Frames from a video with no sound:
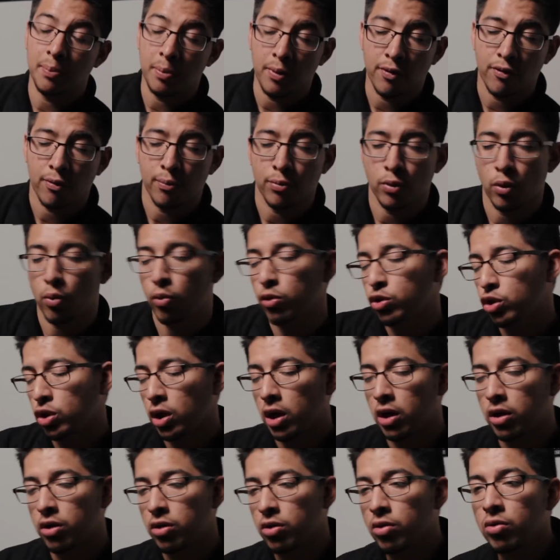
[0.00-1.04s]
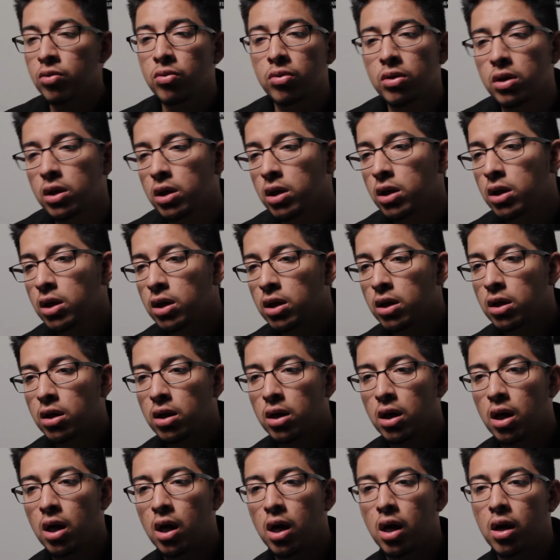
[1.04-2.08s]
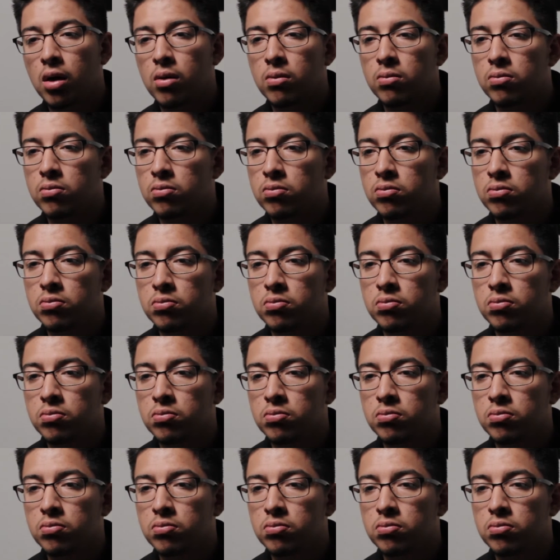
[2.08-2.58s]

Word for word: keep you from doing what you gotta do. Um,